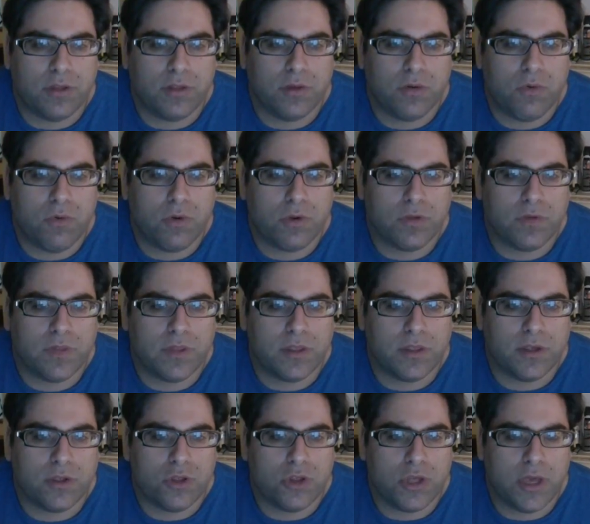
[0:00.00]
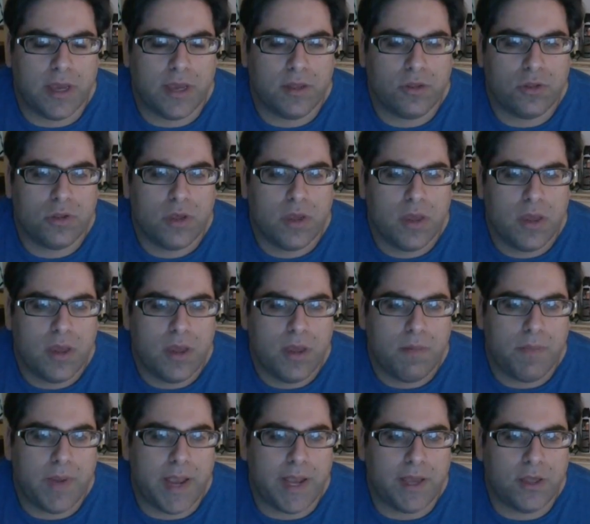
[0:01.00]
In the course of this exchange,
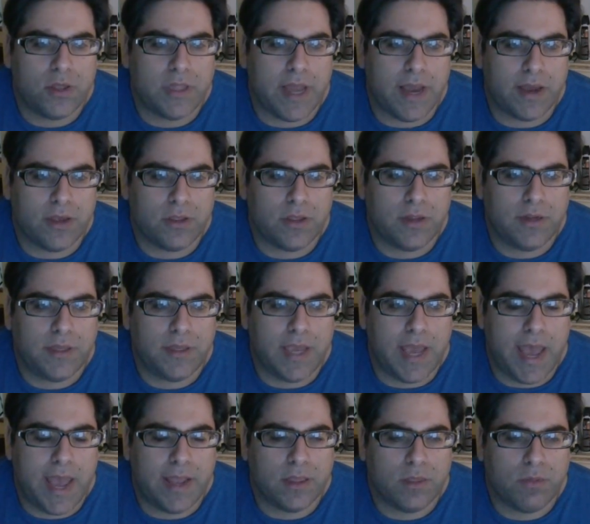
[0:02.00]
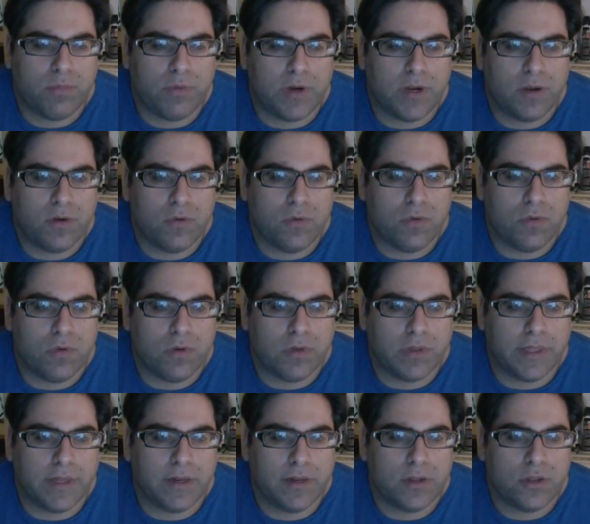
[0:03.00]
Page texted, yeah, it's pretty cool.
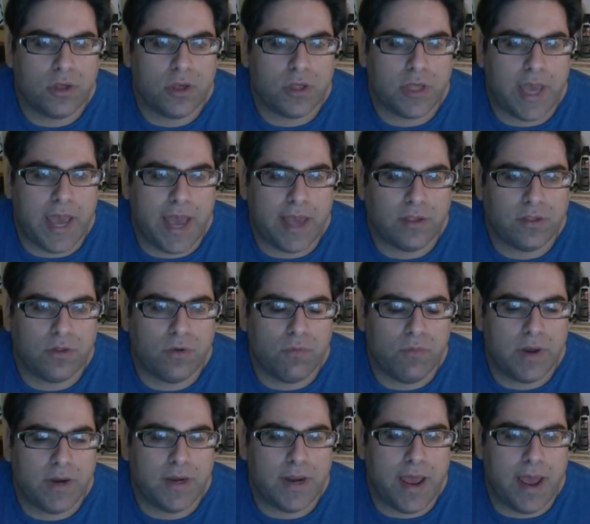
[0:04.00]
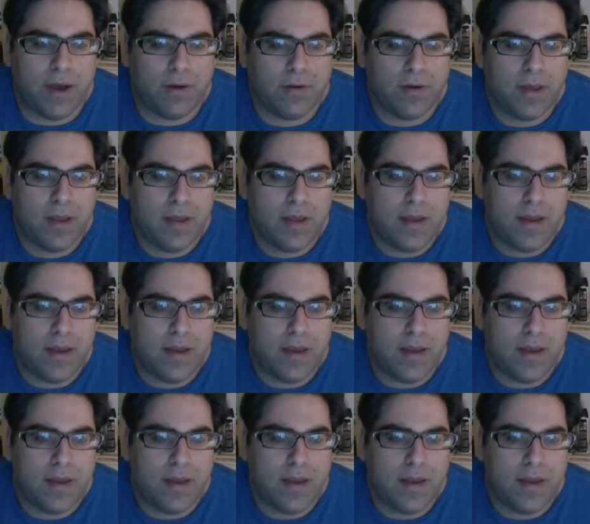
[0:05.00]
Clinton just has to win now.